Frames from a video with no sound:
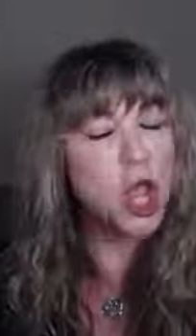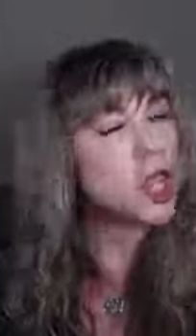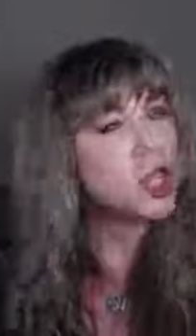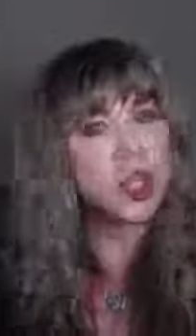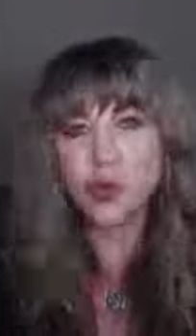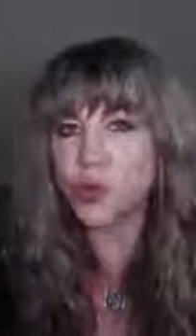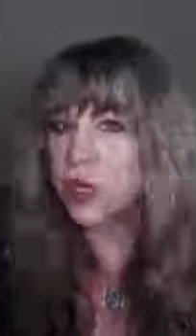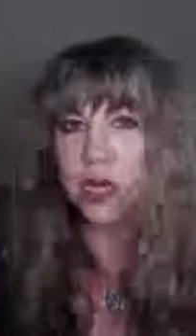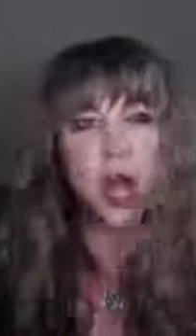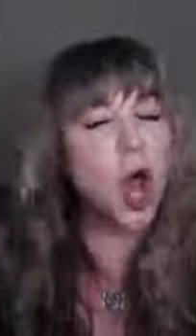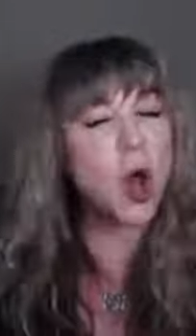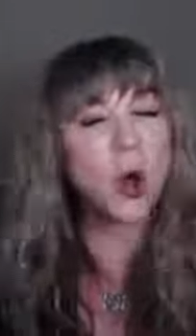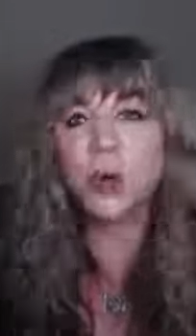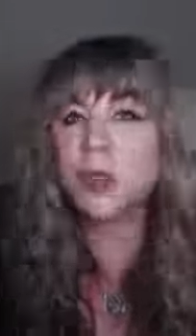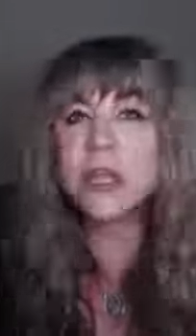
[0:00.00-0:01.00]
You can
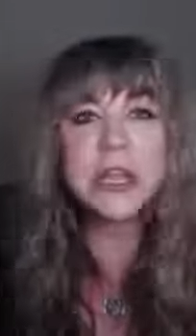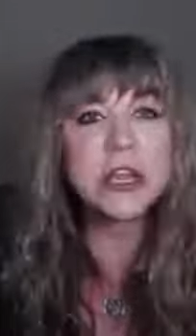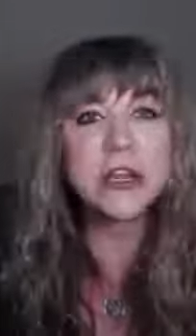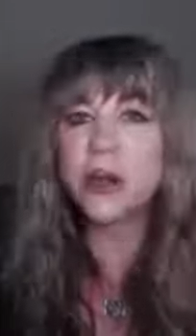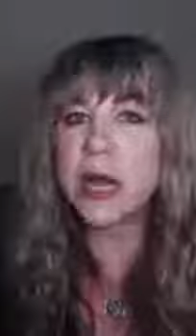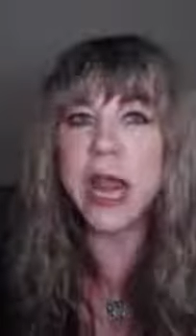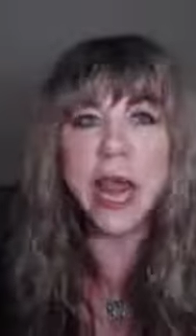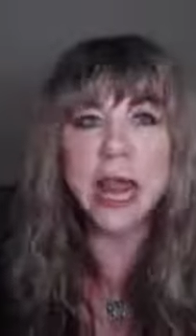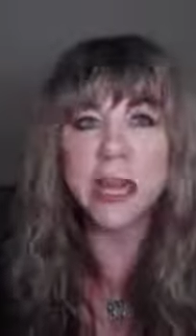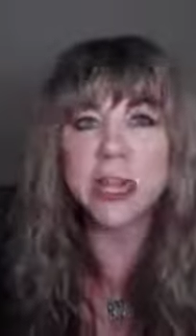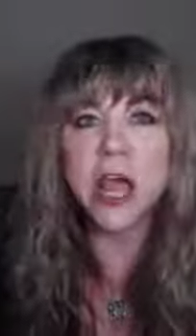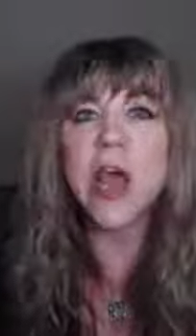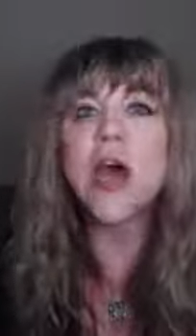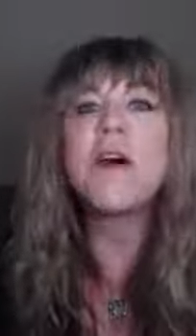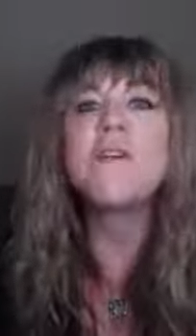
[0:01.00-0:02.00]
only create
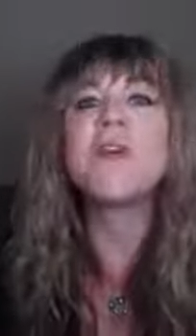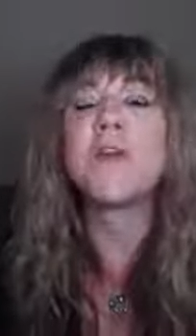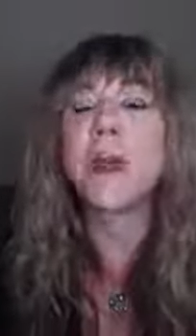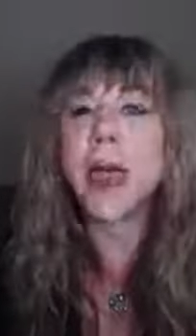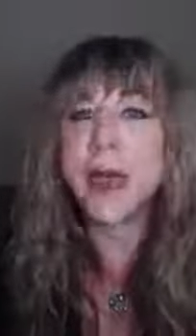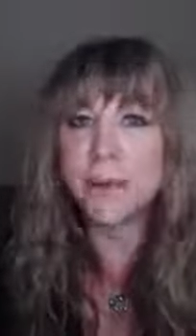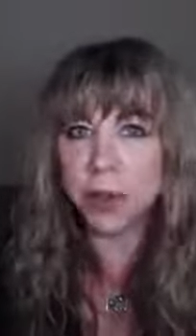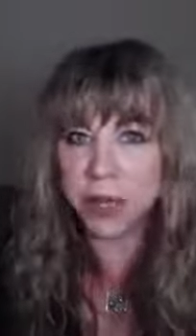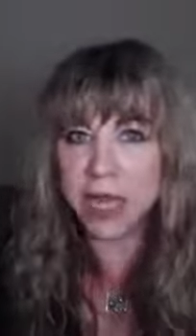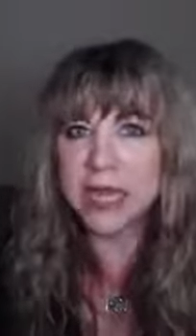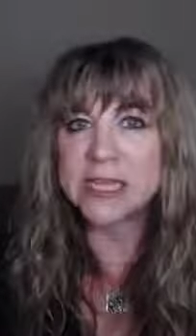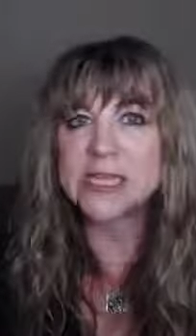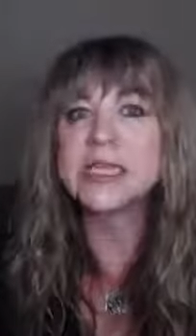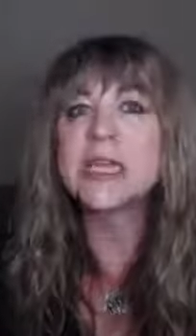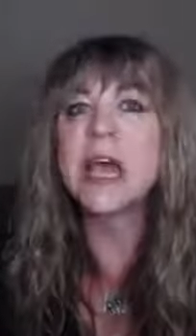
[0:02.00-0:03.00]
from a
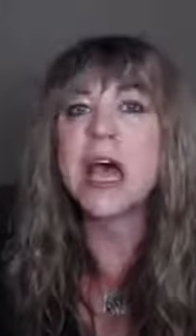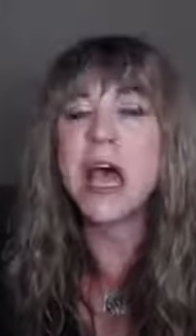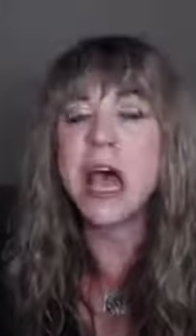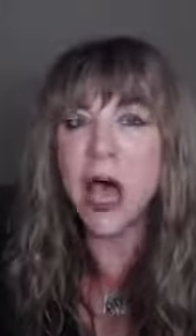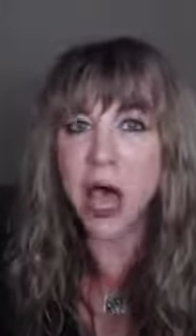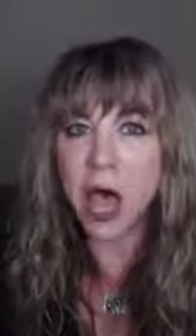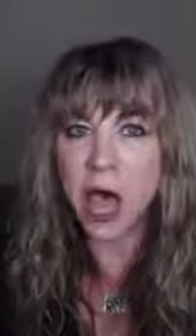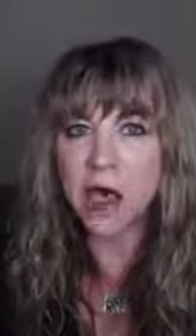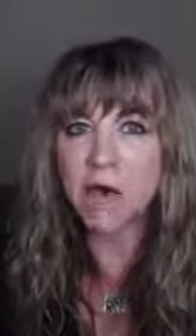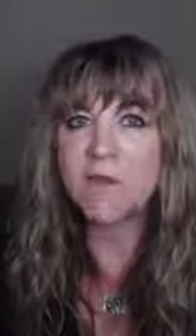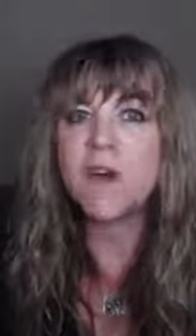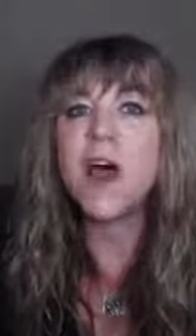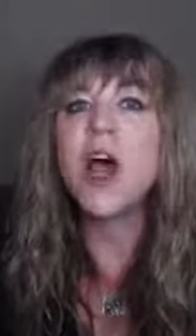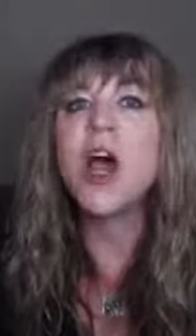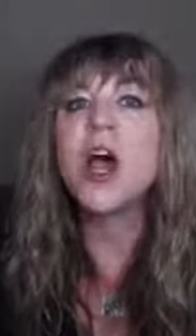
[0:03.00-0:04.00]
place of
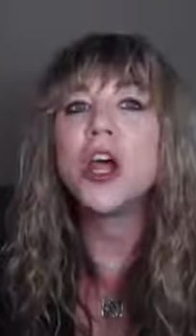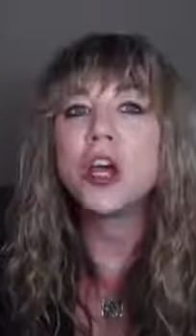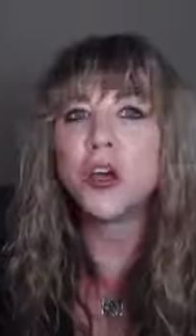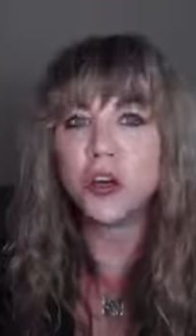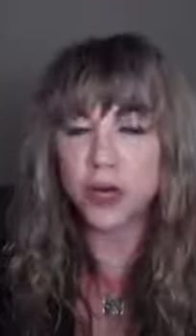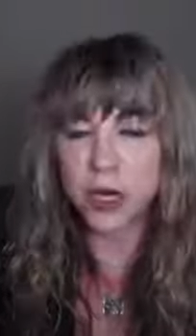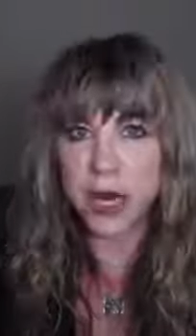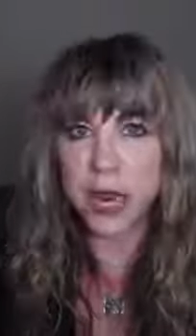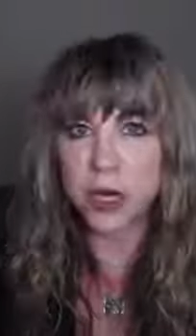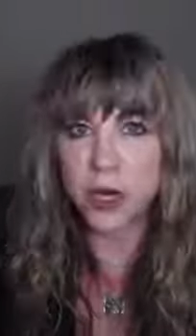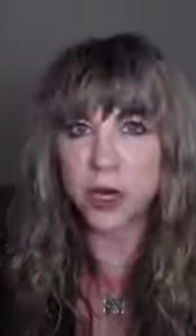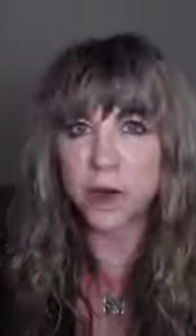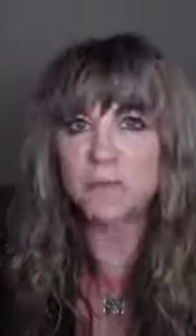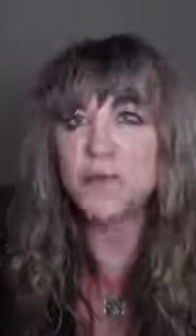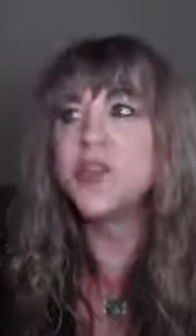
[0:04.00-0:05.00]

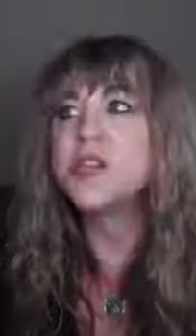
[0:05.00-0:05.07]
creator.